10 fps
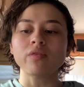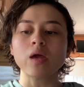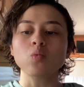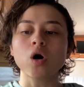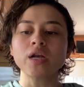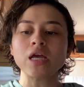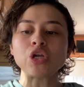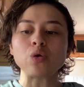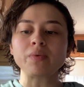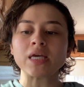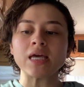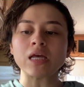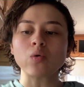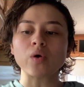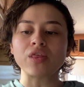They want a new
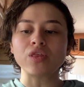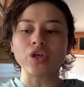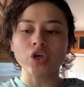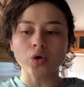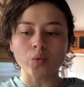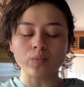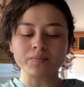beginning with you.